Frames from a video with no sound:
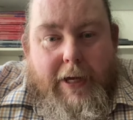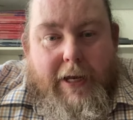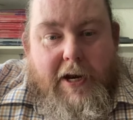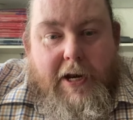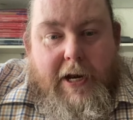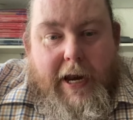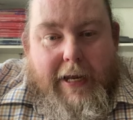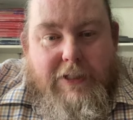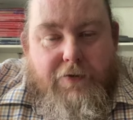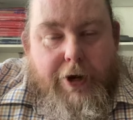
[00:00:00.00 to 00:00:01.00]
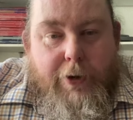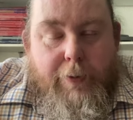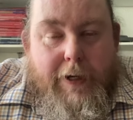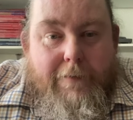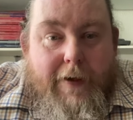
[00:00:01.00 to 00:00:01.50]
Less
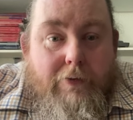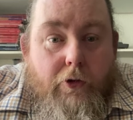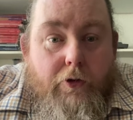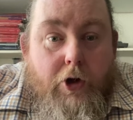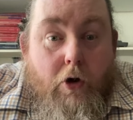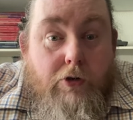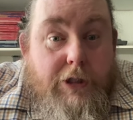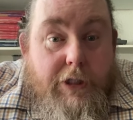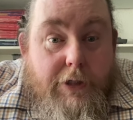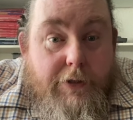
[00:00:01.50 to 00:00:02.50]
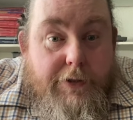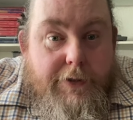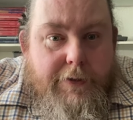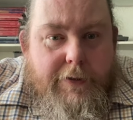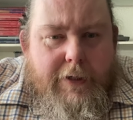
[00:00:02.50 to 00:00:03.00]
frequently found on the continent.
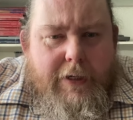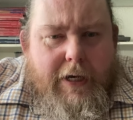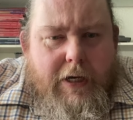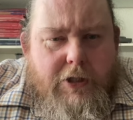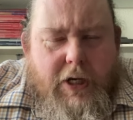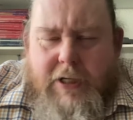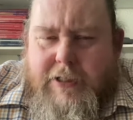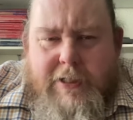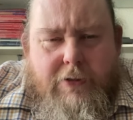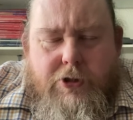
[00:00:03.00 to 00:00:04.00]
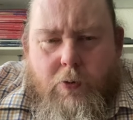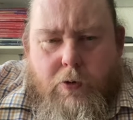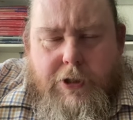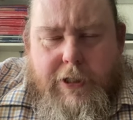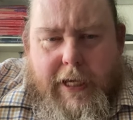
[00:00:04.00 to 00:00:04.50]
Until
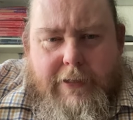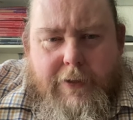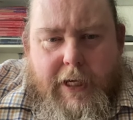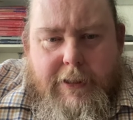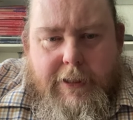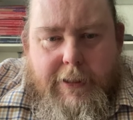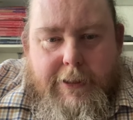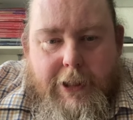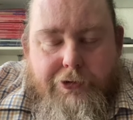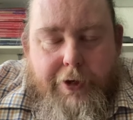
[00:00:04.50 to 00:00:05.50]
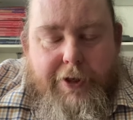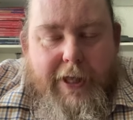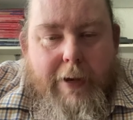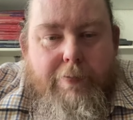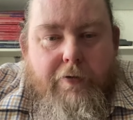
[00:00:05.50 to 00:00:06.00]
towards the end of the 18th century,
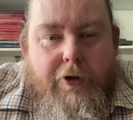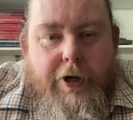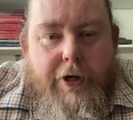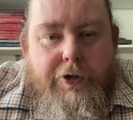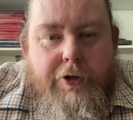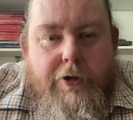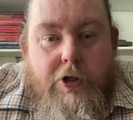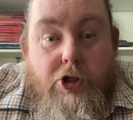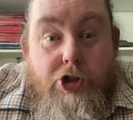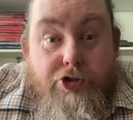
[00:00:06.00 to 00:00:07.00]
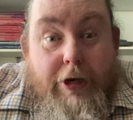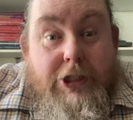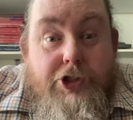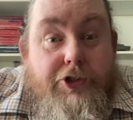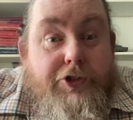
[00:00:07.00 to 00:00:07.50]
they preferred
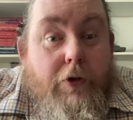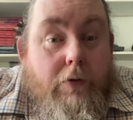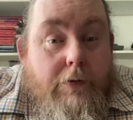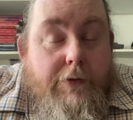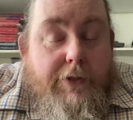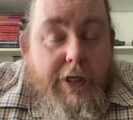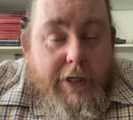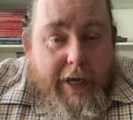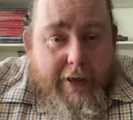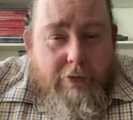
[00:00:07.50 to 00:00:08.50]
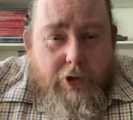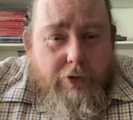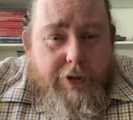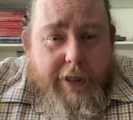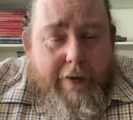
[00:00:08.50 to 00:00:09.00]
trencher salts and held
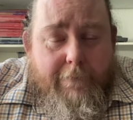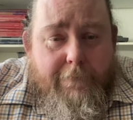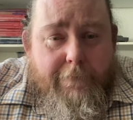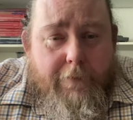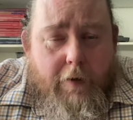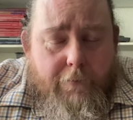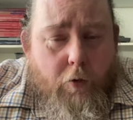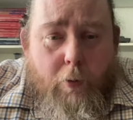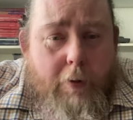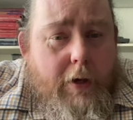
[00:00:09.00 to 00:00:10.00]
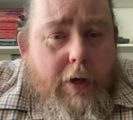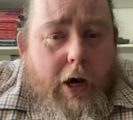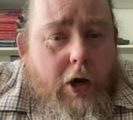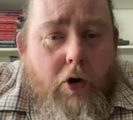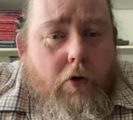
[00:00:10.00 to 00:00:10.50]
on to that form
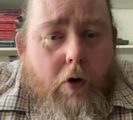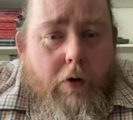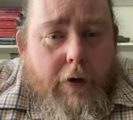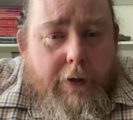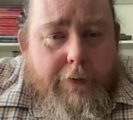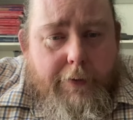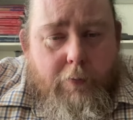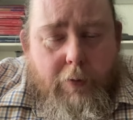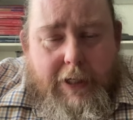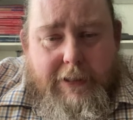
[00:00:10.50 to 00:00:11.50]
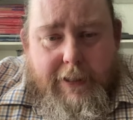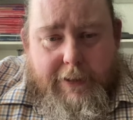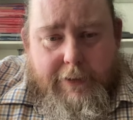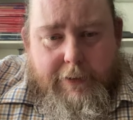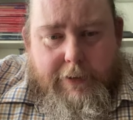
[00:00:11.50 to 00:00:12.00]
a lot longer than we
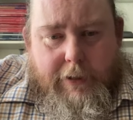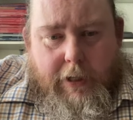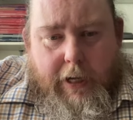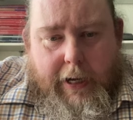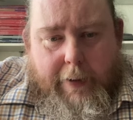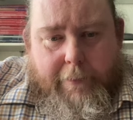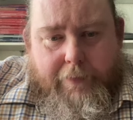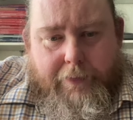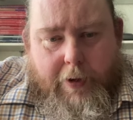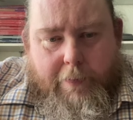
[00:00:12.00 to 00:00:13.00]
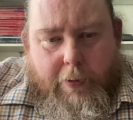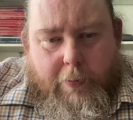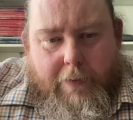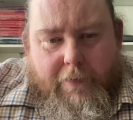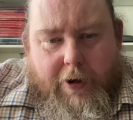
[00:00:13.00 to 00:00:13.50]
did. But
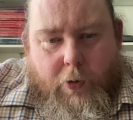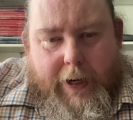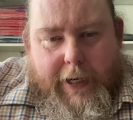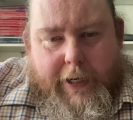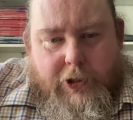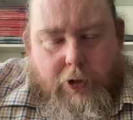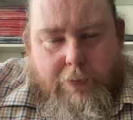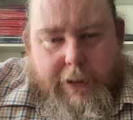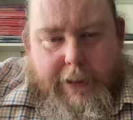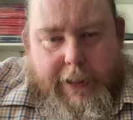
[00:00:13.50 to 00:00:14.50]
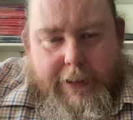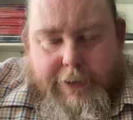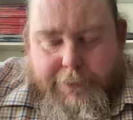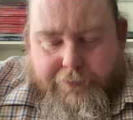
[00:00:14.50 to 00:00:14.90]
we very quickly adopted this.